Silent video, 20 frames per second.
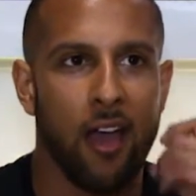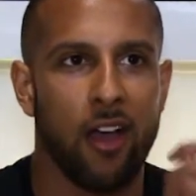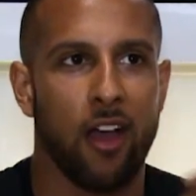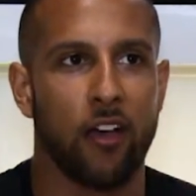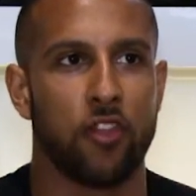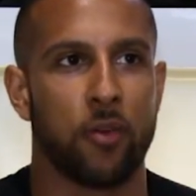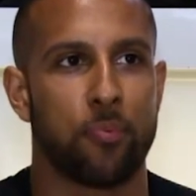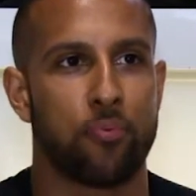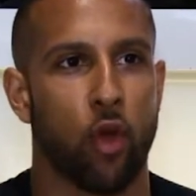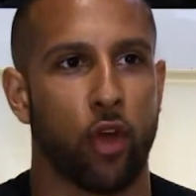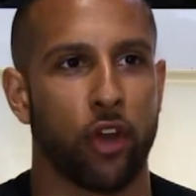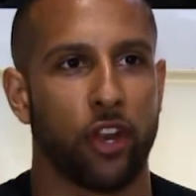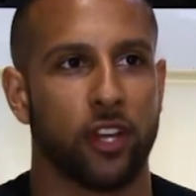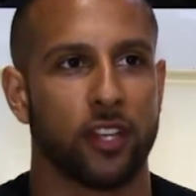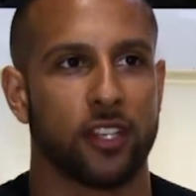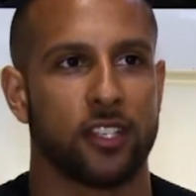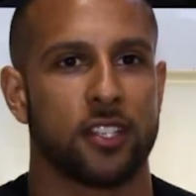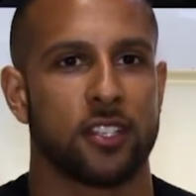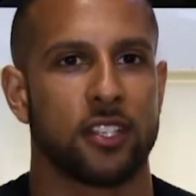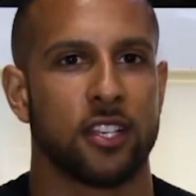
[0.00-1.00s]
and the
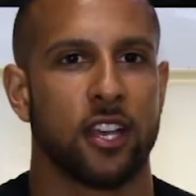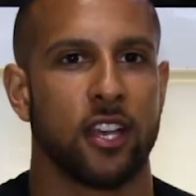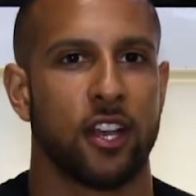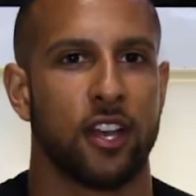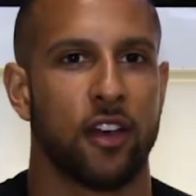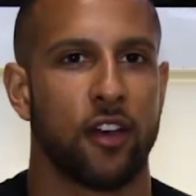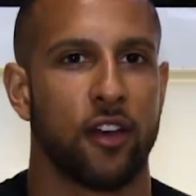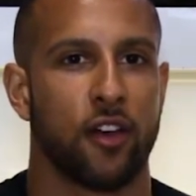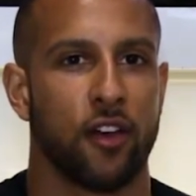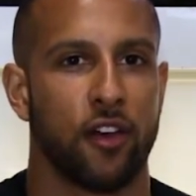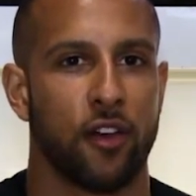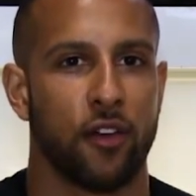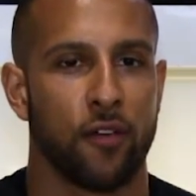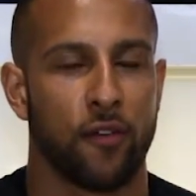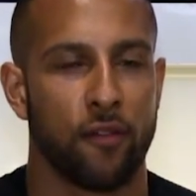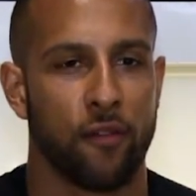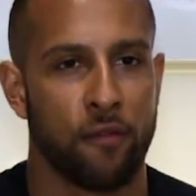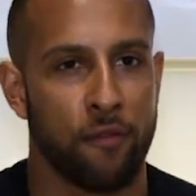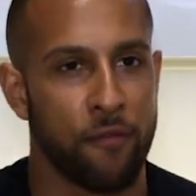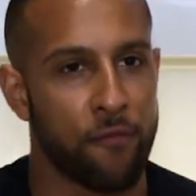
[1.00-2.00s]
products
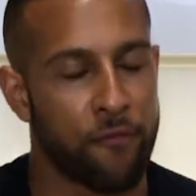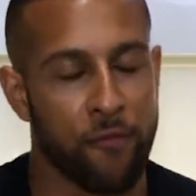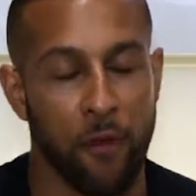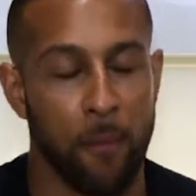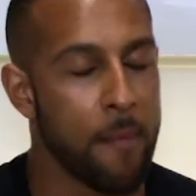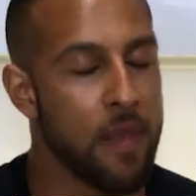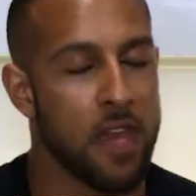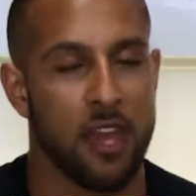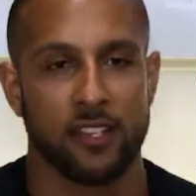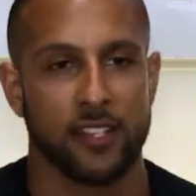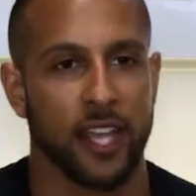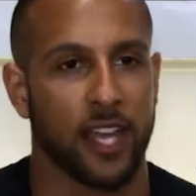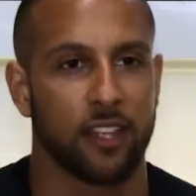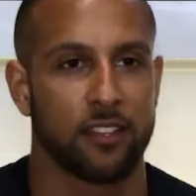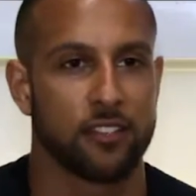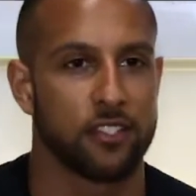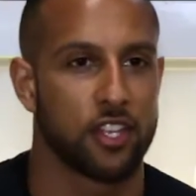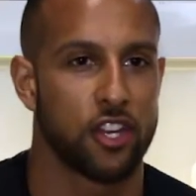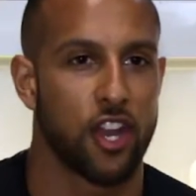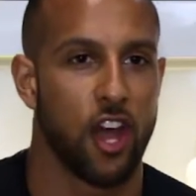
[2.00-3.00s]
for me are
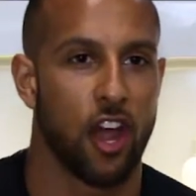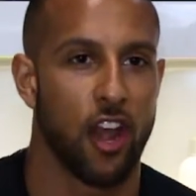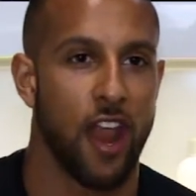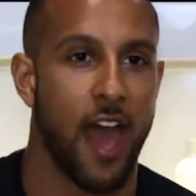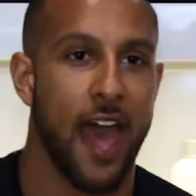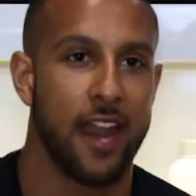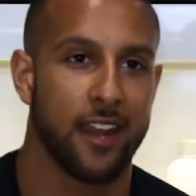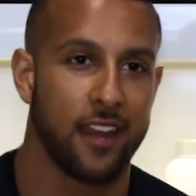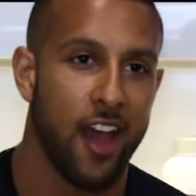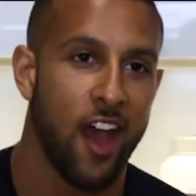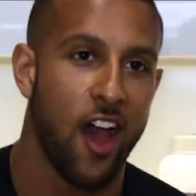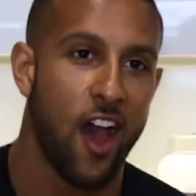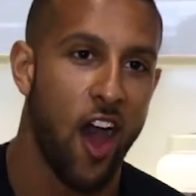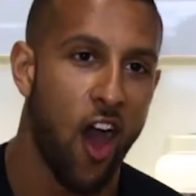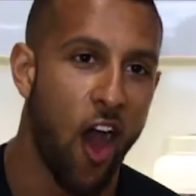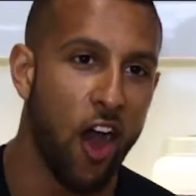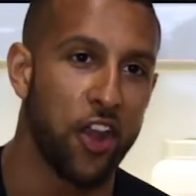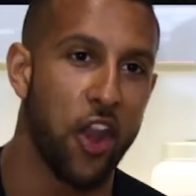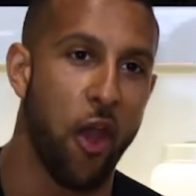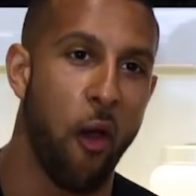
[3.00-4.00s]
second to none. And
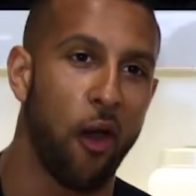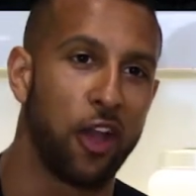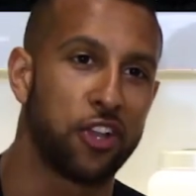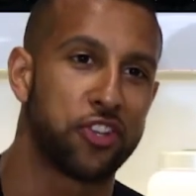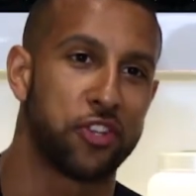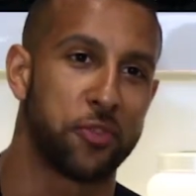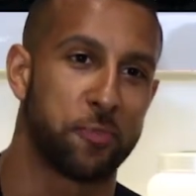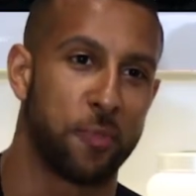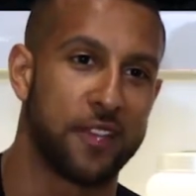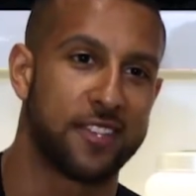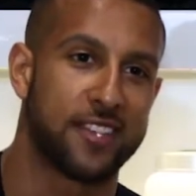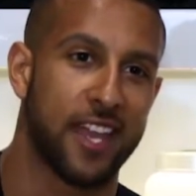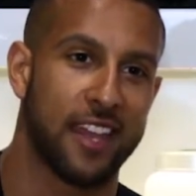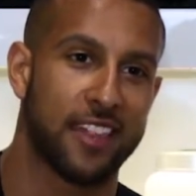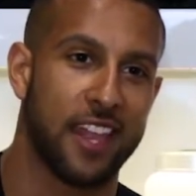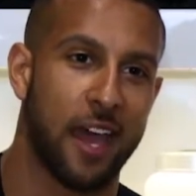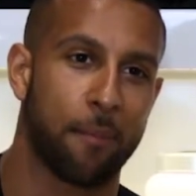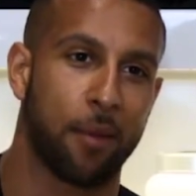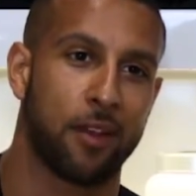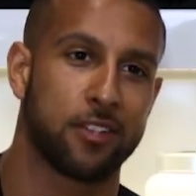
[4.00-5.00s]
I know I should be
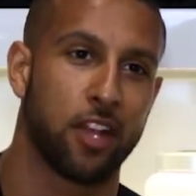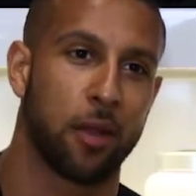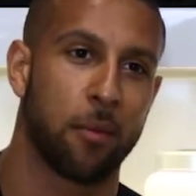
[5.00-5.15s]
saying that because